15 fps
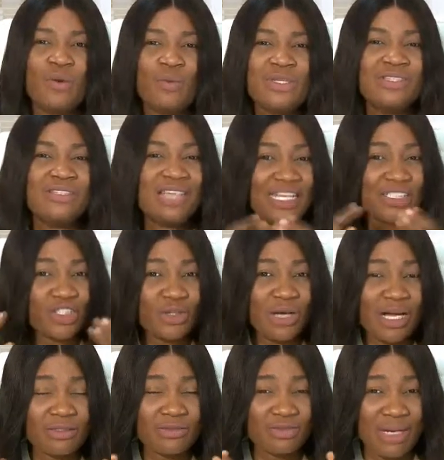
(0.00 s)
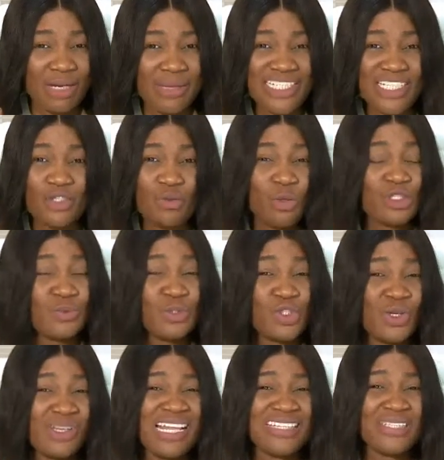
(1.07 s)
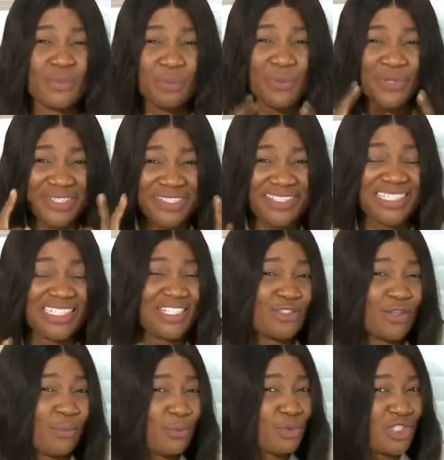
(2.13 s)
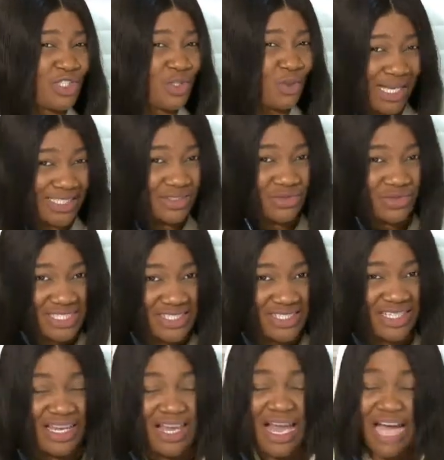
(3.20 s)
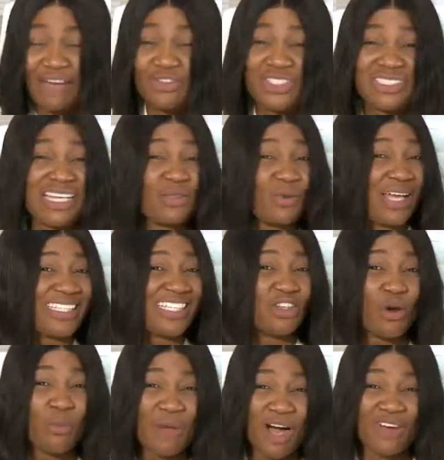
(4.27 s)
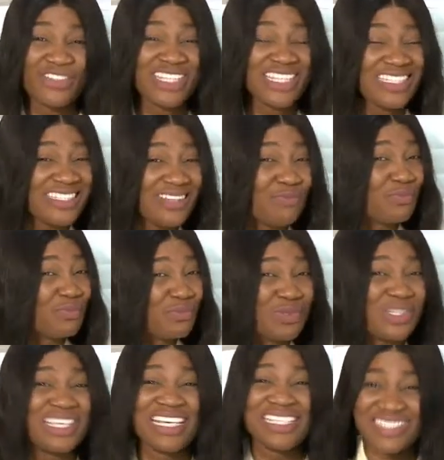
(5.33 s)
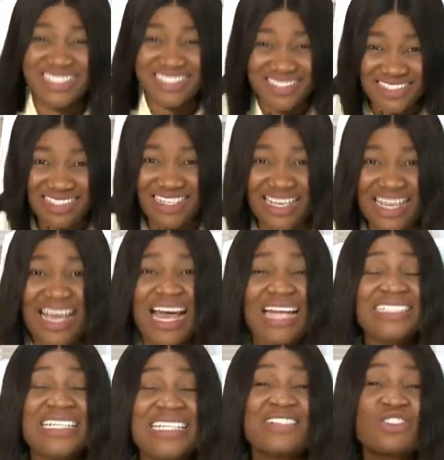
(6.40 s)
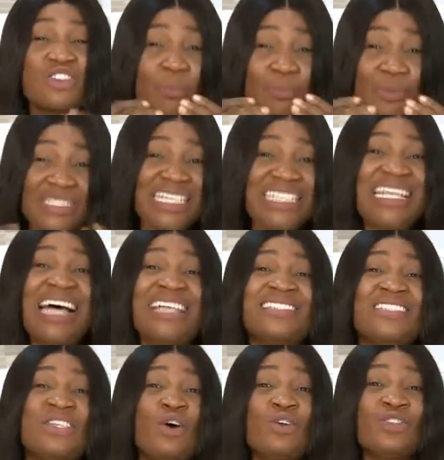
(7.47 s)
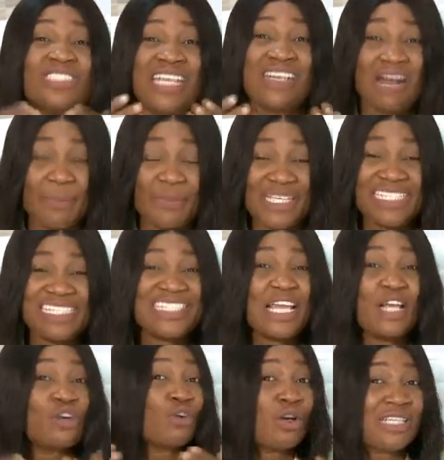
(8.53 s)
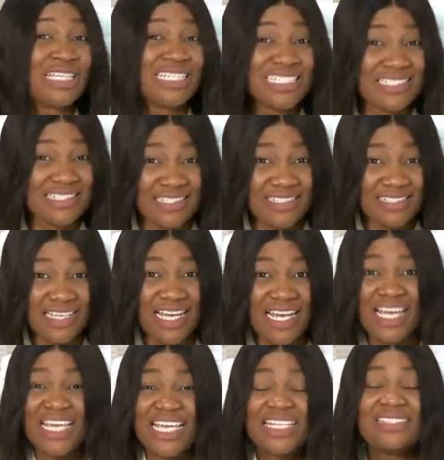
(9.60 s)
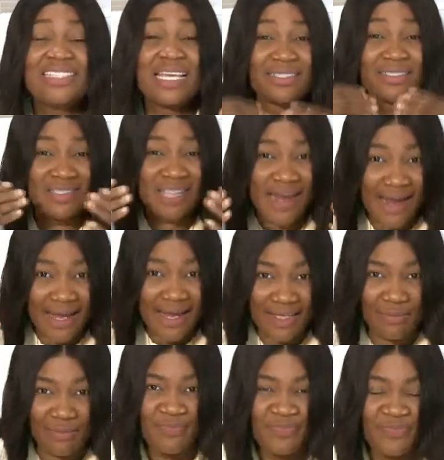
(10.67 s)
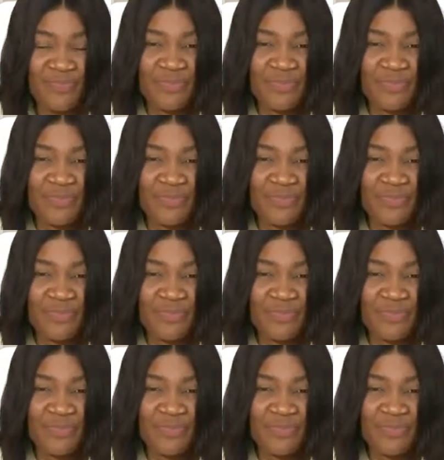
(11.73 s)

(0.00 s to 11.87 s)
with natural remedy, you must be sure that the person is not putting you at risk. I've treated quite a number of kidney cases, and there are some patients that are still on therapy. It is a chronic disease. It takes time,